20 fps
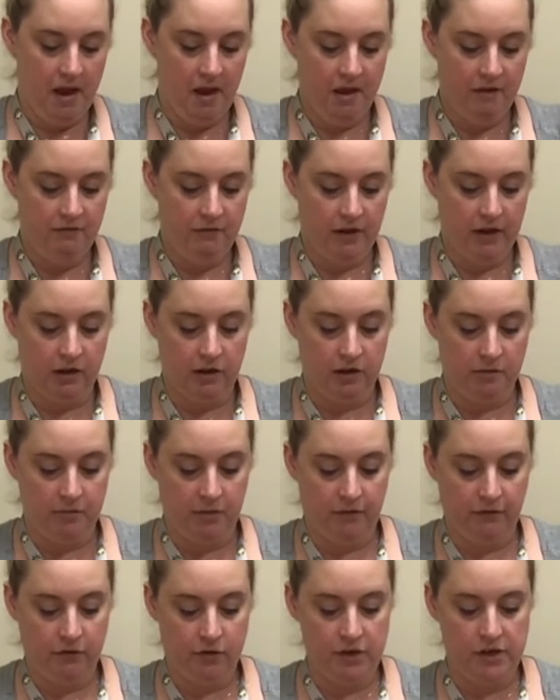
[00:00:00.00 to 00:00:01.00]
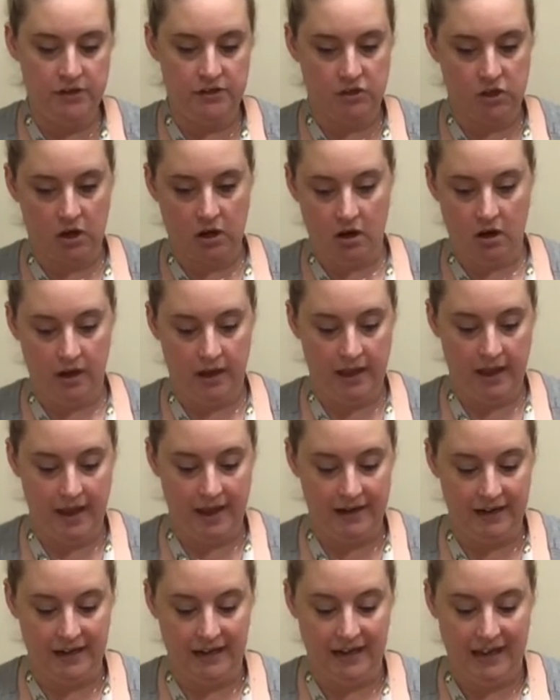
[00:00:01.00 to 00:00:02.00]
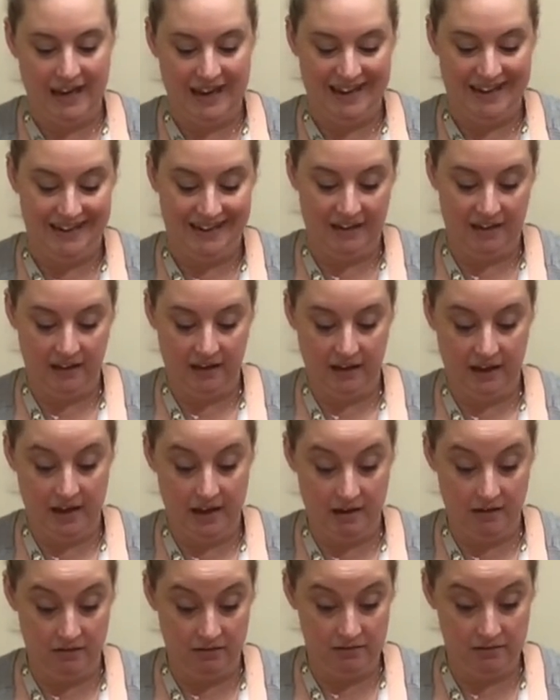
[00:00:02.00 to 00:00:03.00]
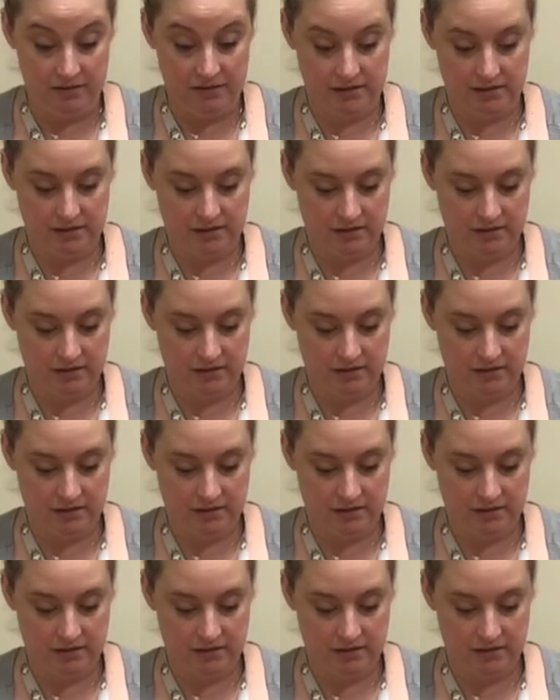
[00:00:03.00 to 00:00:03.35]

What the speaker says: halfway good before you start adding anything else.